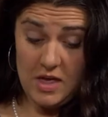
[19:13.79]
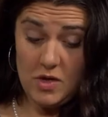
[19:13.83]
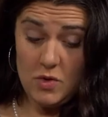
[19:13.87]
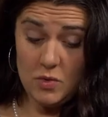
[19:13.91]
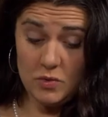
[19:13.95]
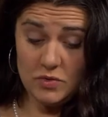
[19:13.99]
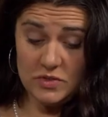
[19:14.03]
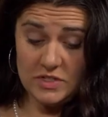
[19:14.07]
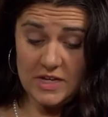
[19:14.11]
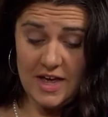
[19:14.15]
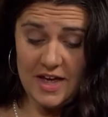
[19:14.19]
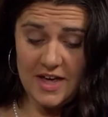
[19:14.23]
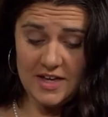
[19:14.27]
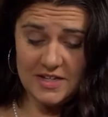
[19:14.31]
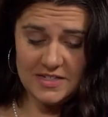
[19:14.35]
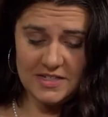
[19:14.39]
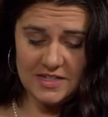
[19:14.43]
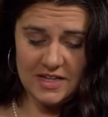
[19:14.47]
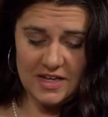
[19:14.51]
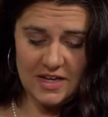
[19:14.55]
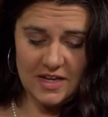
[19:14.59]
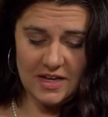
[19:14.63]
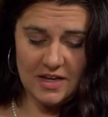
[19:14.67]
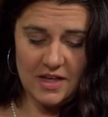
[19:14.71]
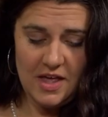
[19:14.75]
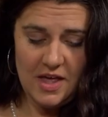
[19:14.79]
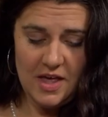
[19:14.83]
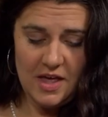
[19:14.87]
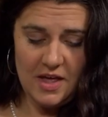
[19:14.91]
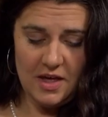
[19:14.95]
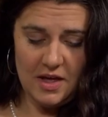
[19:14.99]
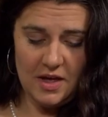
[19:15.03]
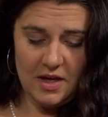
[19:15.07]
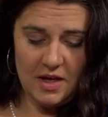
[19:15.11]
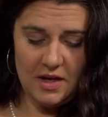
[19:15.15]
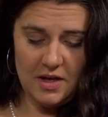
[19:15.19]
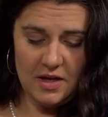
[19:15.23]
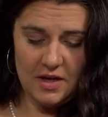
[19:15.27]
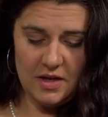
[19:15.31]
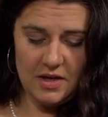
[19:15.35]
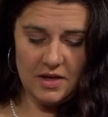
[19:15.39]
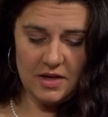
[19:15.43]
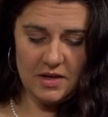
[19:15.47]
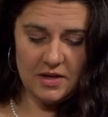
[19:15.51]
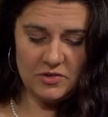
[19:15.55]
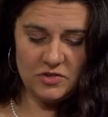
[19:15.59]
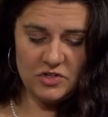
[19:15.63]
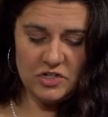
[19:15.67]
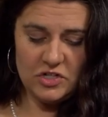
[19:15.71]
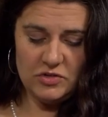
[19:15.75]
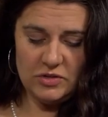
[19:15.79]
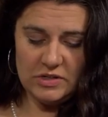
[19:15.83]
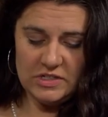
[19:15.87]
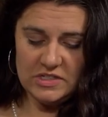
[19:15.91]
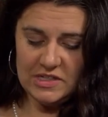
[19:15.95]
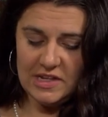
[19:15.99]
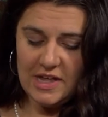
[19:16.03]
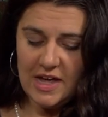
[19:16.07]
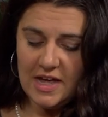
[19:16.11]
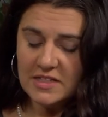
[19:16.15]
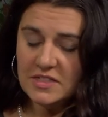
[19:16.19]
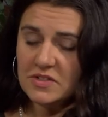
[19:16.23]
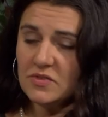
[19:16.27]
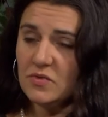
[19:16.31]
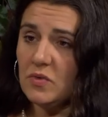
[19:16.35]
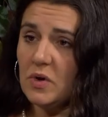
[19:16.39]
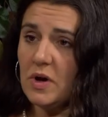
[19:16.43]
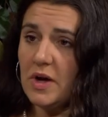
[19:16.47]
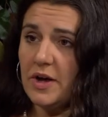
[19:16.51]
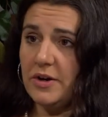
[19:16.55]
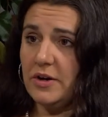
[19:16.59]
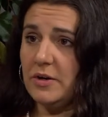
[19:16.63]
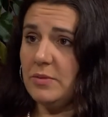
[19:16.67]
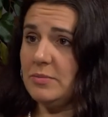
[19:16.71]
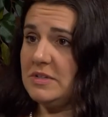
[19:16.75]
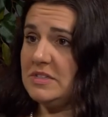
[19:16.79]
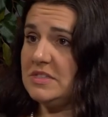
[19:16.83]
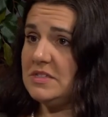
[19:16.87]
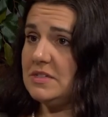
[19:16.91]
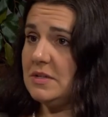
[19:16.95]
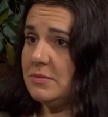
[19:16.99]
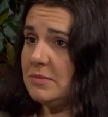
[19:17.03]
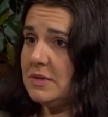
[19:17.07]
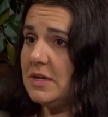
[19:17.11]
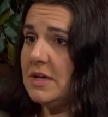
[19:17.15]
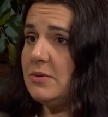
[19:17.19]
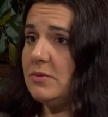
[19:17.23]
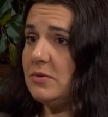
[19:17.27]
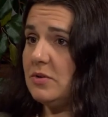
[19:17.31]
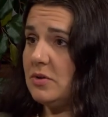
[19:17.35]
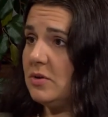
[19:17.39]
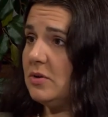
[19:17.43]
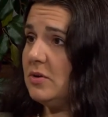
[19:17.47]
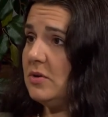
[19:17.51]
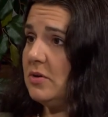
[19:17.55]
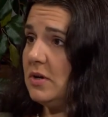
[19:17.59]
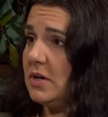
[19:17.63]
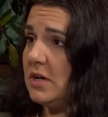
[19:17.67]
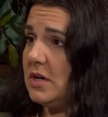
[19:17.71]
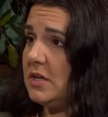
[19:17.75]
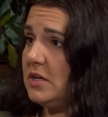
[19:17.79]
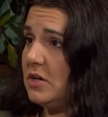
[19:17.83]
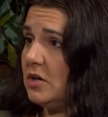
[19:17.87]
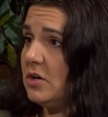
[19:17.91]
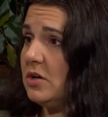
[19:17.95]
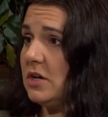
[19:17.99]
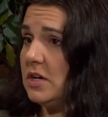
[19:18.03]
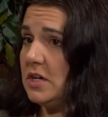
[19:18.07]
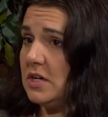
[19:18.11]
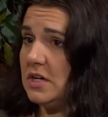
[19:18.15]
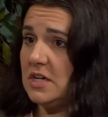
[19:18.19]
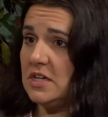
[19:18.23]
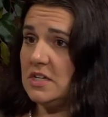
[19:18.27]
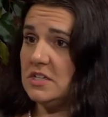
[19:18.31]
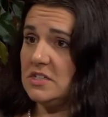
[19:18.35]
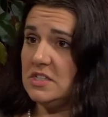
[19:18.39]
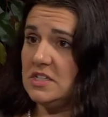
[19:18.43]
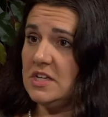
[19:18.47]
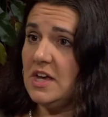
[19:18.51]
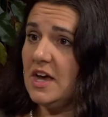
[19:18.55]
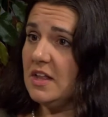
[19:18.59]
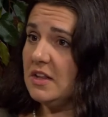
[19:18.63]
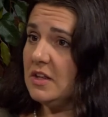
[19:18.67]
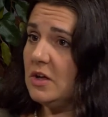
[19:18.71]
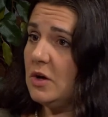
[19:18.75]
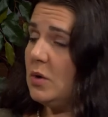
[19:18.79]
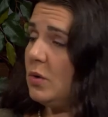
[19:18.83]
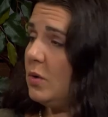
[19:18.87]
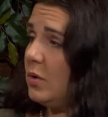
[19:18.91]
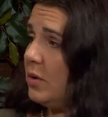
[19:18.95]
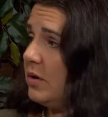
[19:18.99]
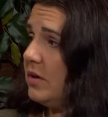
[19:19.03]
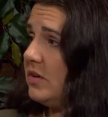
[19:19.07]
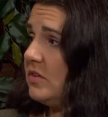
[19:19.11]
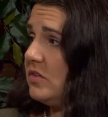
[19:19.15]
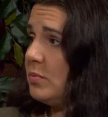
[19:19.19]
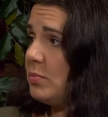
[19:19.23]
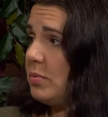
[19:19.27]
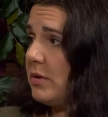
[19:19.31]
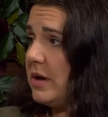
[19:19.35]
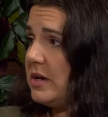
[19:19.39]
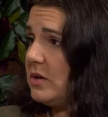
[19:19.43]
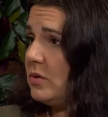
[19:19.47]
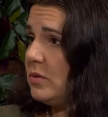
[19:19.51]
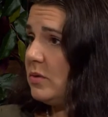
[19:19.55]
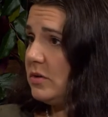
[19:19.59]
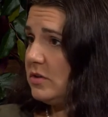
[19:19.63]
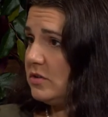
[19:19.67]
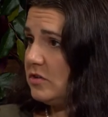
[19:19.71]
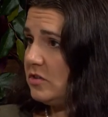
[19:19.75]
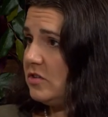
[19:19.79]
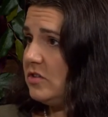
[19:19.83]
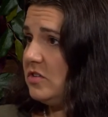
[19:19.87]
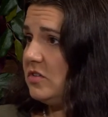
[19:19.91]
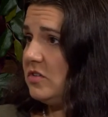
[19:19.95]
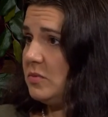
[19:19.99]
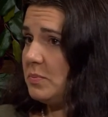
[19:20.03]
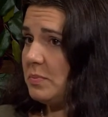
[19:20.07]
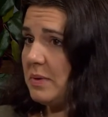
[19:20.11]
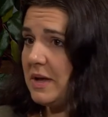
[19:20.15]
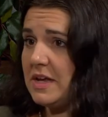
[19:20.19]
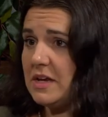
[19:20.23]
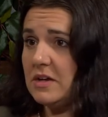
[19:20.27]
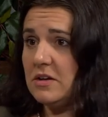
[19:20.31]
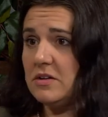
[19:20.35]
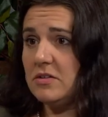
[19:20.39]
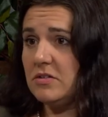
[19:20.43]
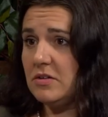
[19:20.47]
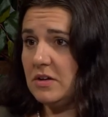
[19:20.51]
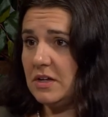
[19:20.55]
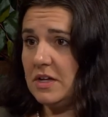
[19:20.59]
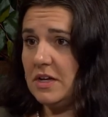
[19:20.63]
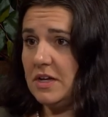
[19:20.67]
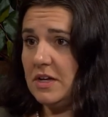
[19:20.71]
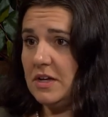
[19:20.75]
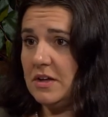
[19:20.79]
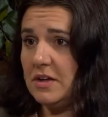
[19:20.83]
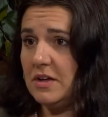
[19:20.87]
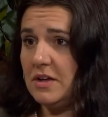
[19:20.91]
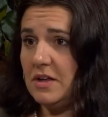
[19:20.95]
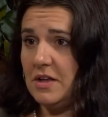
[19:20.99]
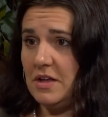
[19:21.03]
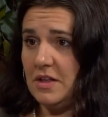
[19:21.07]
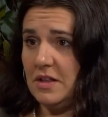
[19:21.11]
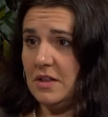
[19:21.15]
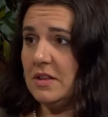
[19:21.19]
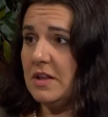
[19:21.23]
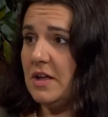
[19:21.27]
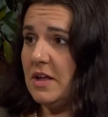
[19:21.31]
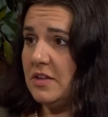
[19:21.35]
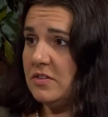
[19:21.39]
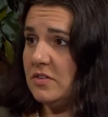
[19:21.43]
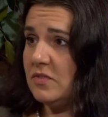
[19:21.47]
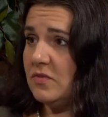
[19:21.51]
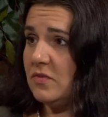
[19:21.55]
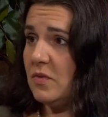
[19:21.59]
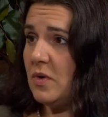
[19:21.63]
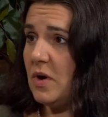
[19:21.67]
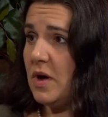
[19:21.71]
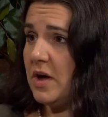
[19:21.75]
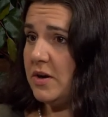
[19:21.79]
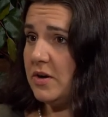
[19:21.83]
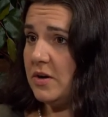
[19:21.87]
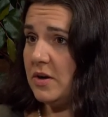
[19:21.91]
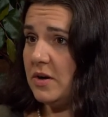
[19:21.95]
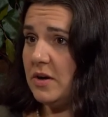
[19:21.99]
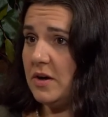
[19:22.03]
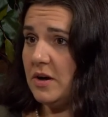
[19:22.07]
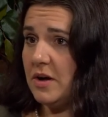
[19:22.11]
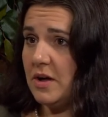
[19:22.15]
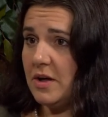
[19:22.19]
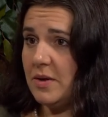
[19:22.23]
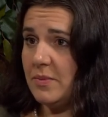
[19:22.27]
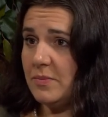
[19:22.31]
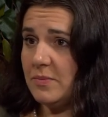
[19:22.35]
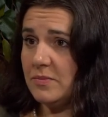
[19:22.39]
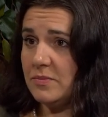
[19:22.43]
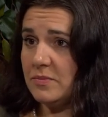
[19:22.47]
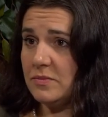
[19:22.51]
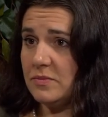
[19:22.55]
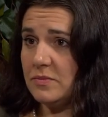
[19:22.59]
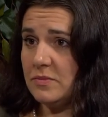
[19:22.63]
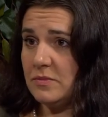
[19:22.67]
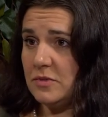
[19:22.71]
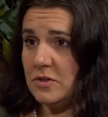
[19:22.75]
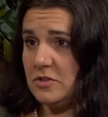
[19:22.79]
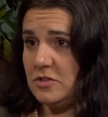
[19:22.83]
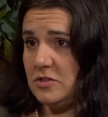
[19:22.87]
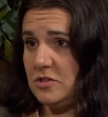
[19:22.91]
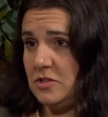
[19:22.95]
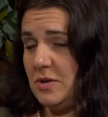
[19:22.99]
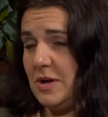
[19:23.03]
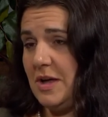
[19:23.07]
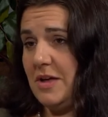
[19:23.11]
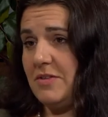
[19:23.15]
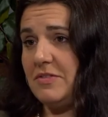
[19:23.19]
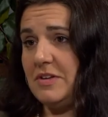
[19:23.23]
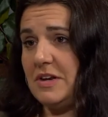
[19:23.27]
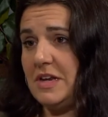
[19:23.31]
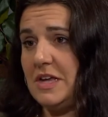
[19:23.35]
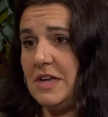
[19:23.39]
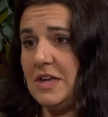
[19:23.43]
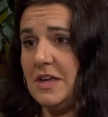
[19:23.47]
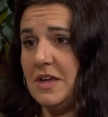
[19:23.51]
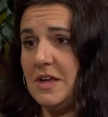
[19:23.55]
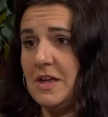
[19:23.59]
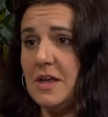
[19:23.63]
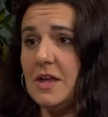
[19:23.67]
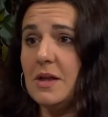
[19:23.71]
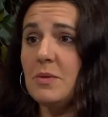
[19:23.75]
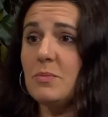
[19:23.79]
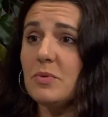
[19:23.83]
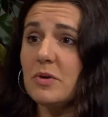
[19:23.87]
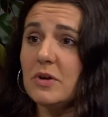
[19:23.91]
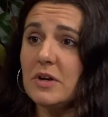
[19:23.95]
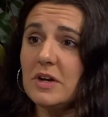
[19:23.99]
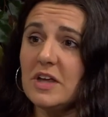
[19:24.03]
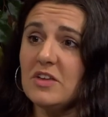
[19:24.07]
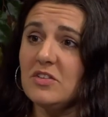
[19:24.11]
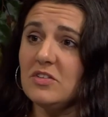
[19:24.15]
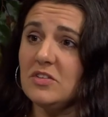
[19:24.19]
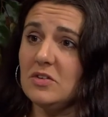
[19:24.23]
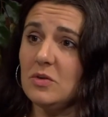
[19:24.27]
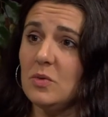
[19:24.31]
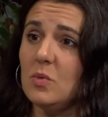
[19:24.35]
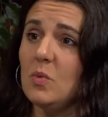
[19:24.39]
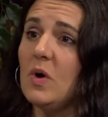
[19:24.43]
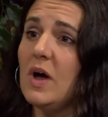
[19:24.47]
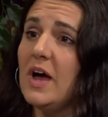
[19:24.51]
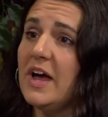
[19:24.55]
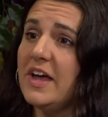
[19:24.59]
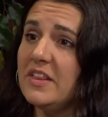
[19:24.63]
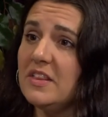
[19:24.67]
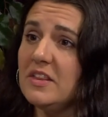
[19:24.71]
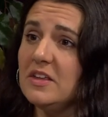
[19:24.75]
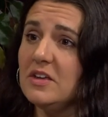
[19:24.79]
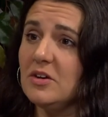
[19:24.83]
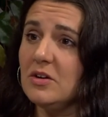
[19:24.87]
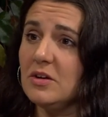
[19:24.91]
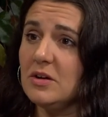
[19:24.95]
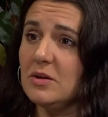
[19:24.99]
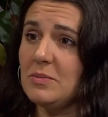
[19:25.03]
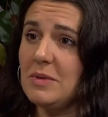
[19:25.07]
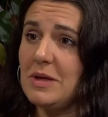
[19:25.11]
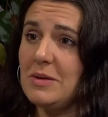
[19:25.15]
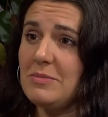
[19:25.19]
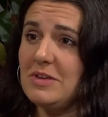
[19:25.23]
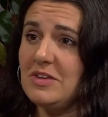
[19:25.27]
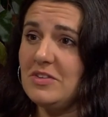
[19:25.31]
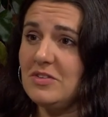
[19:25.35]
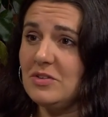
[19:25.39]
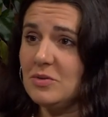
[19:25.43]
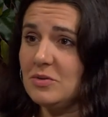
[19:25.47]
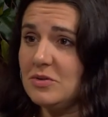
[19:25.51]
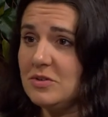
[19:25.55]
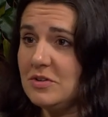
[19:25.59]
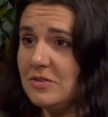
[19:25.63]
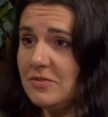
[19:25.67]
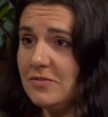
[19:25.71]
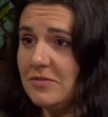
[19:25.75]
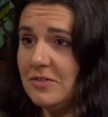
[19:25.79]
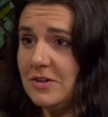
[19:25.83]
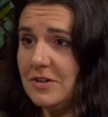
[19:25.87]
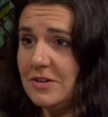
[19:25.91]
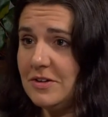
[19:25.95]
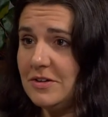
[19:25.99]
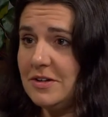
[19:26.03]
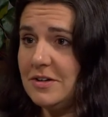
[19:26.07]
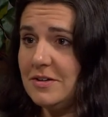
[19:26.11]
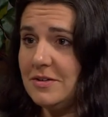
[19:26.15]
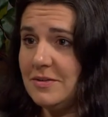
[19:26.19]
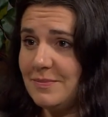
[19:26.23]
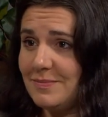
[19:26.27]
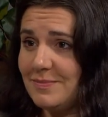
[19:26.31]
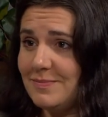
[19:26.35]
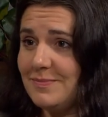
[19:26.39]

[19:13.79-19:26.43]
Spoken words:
who is asking, she drinks lots of water, but sometimes her urine is yellow or it's bright orange despite drinking lots of water. Chris, do you have any input as to why the urine may be so different in